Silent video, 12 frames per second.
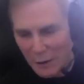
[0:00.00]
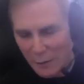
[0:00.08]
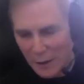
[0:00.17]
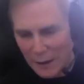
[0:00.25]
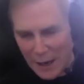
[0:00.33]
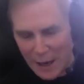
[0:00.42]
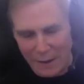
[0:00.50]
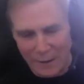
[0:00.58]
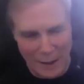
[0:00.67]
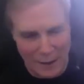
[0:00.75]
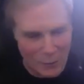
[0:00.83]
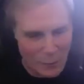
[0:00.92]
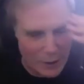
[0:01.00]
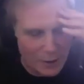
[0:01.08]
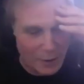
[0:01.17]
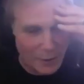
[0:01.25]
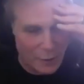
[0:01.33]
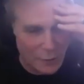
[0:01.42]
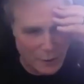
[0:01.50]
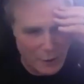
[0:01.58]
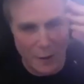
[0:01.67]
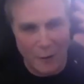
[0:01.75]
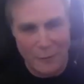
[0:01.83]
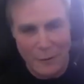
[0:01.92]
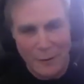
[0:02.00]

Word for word: "Oh my God, yeah, 20 years with you."